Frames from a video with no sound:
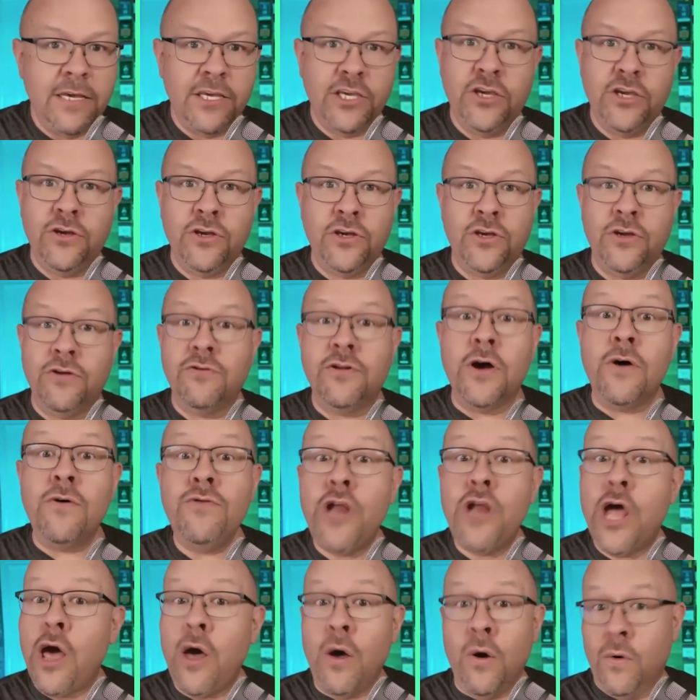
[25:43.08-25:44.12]
you
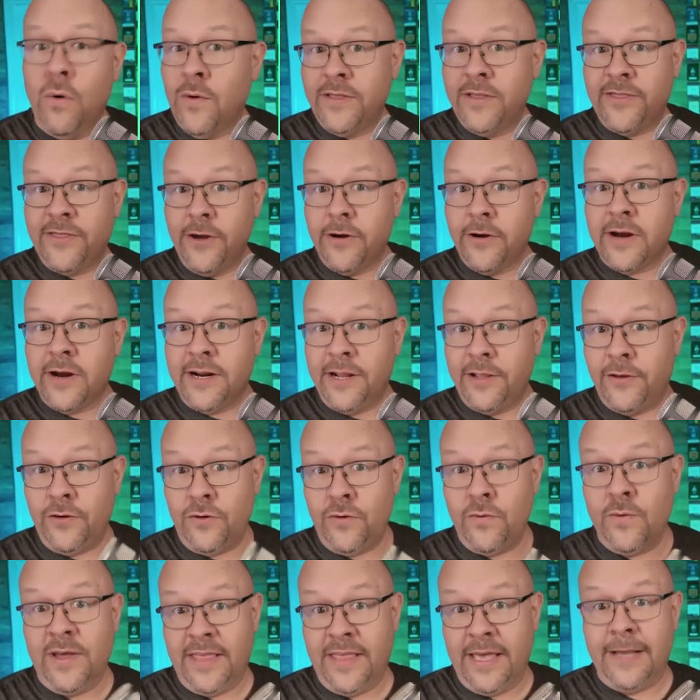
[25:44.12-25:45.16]
don't know what they're going to
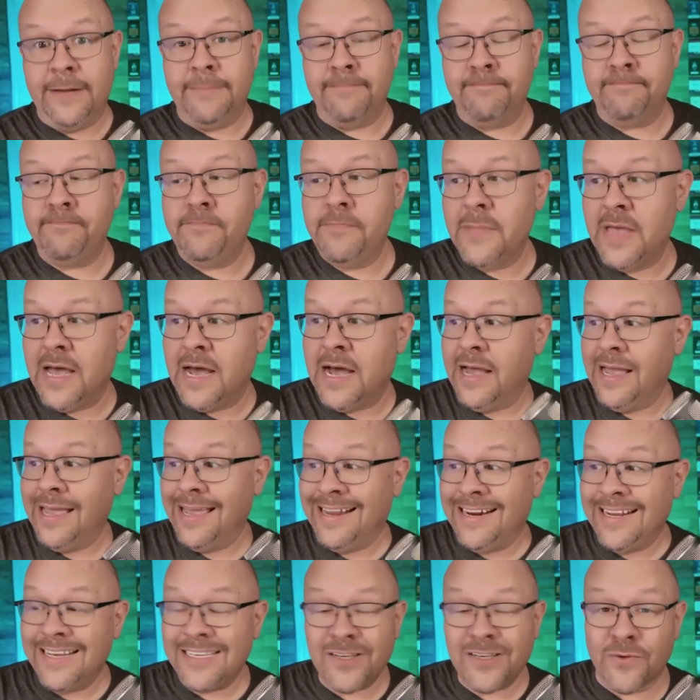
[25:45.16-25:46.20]
do with it.
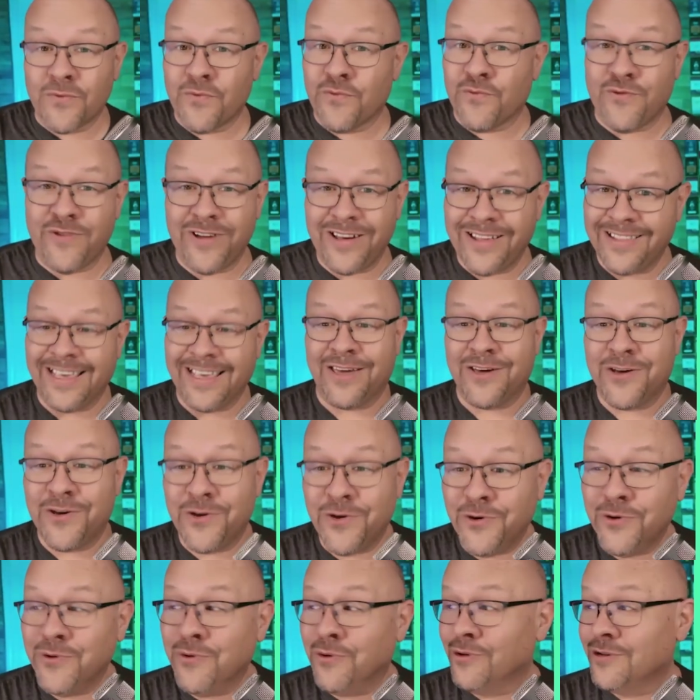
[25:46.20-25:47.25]
It is a really
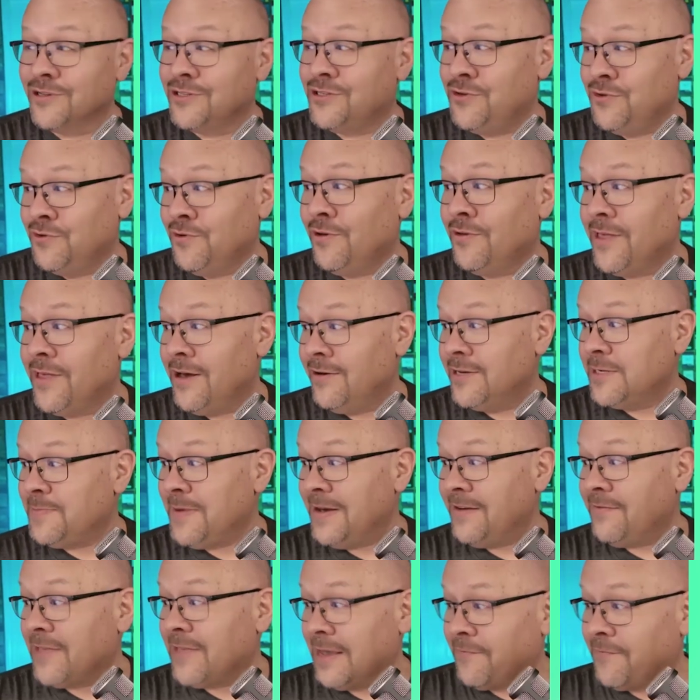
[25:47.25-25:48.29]
cool tool, though,
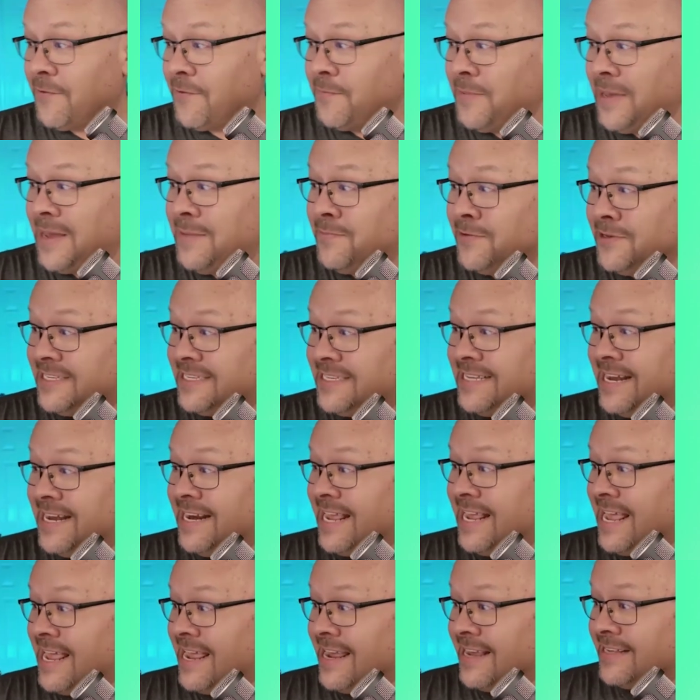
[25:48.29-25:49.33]
especially like for people
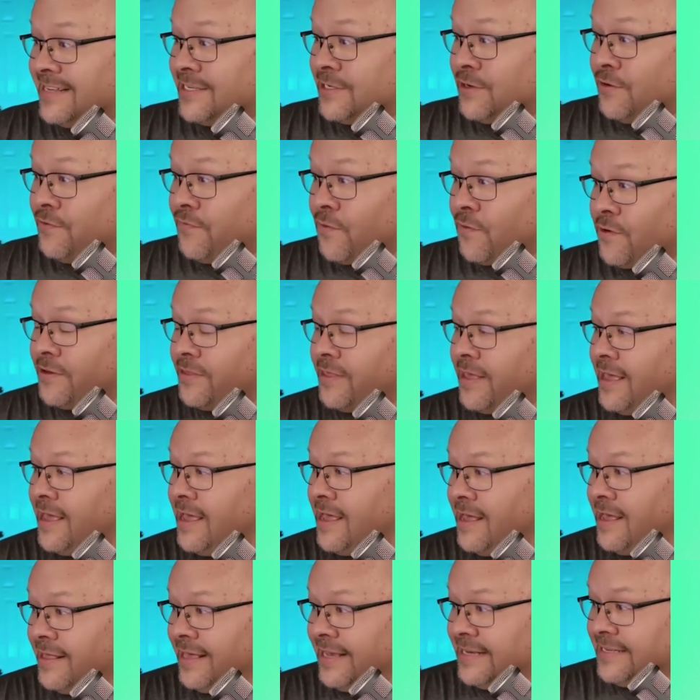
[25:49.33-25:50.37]
studying and so forth.
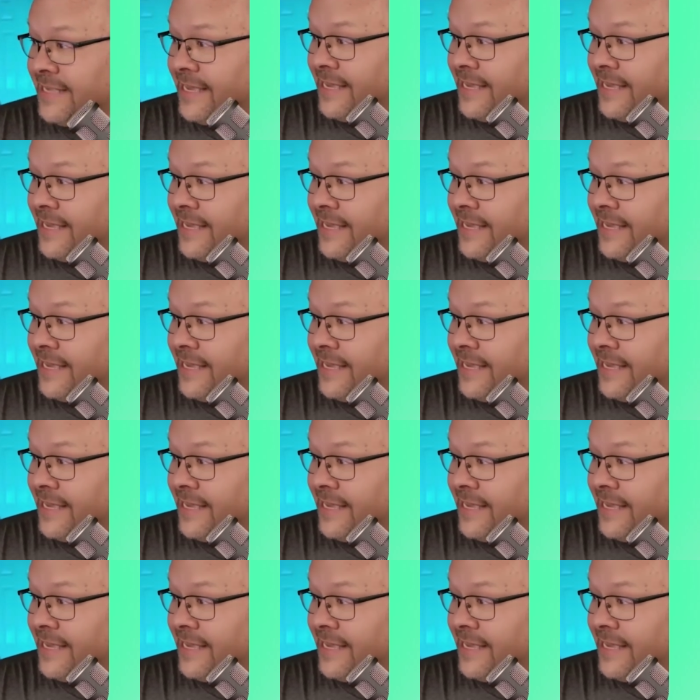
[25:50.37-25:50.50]
Like,